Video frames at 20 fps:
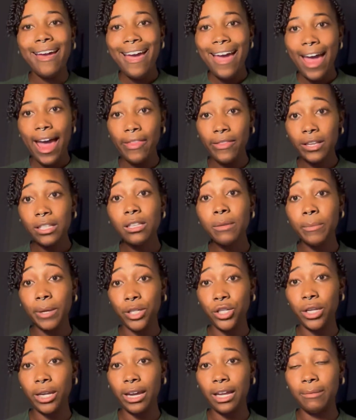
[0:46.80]
And this
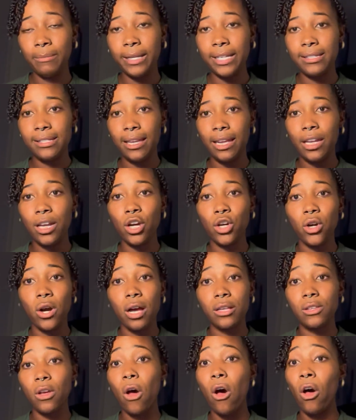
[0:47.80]
emission can be seen
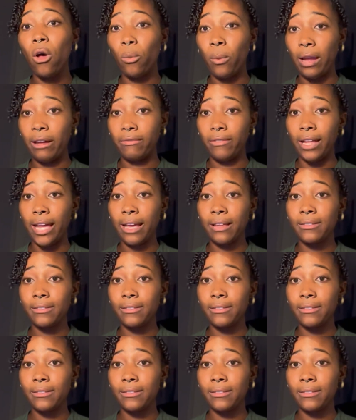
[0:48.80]
across all wavelengths,